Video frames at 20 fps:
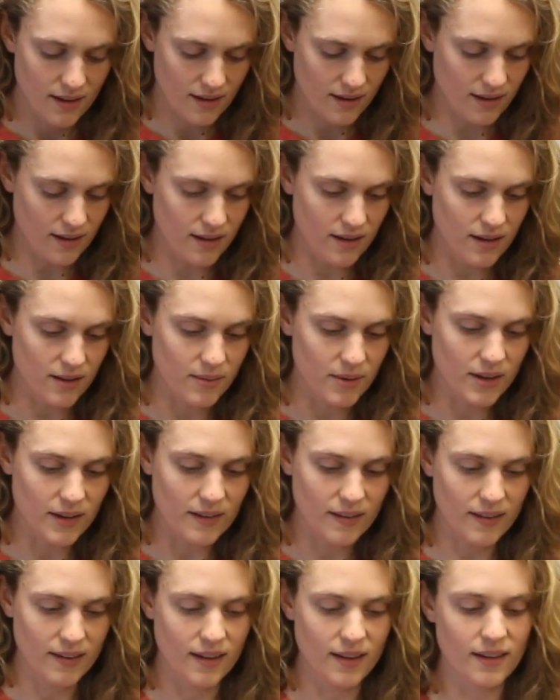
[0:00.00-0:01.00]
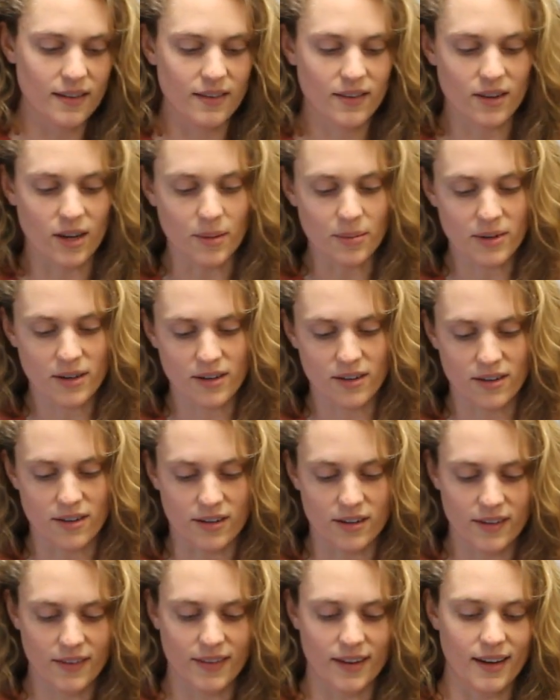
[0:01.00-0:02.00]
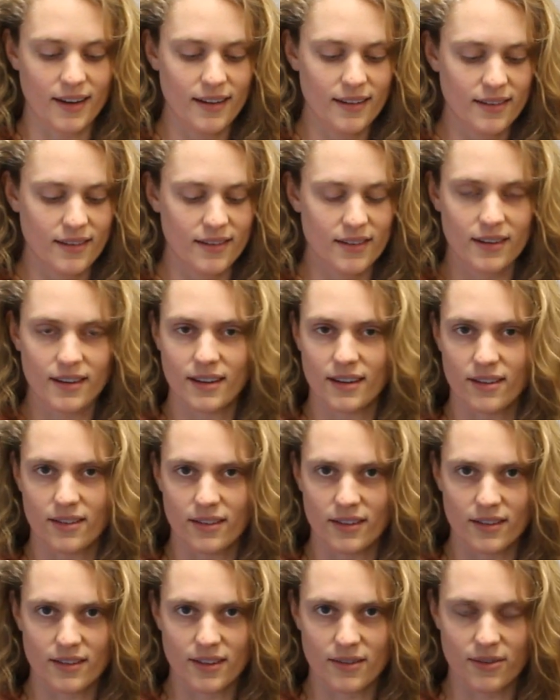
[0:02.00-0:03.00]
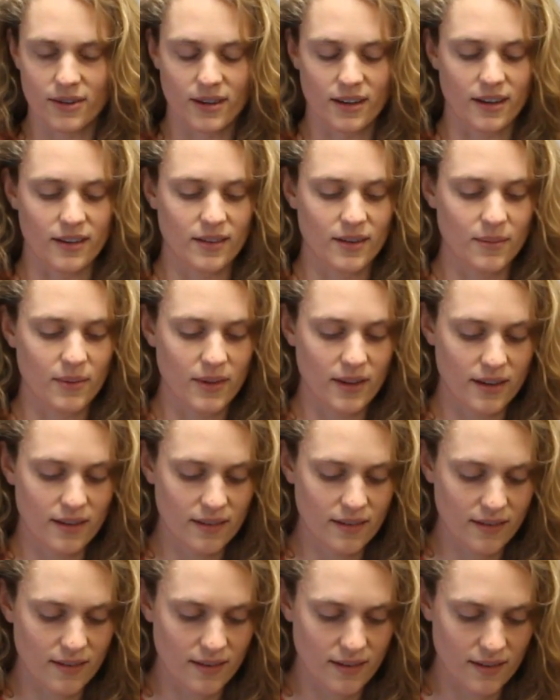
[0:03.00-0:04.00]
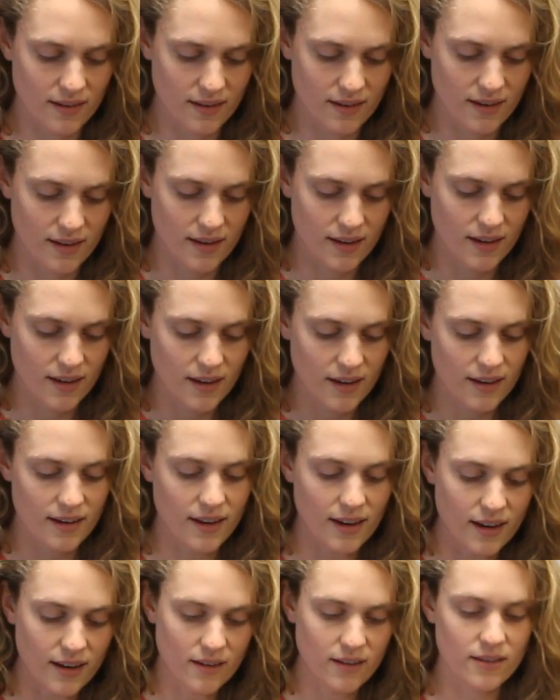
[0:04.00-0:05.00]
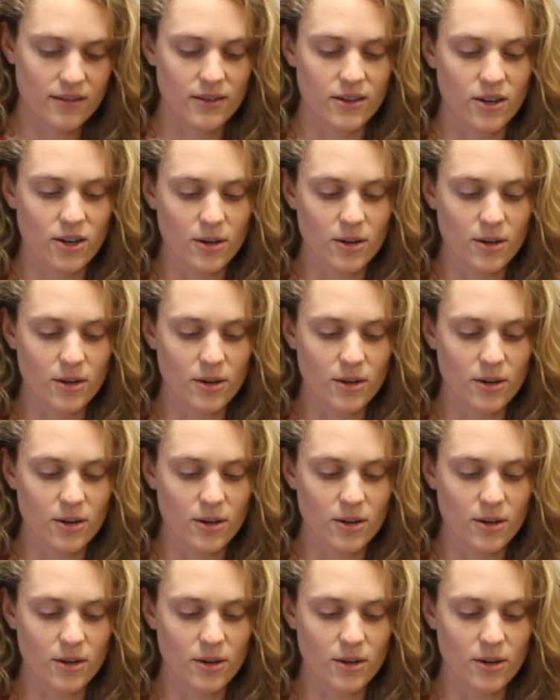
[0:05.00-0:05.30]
You can see it's sculpted on all sides, and you can get all these different custom things. Now, when you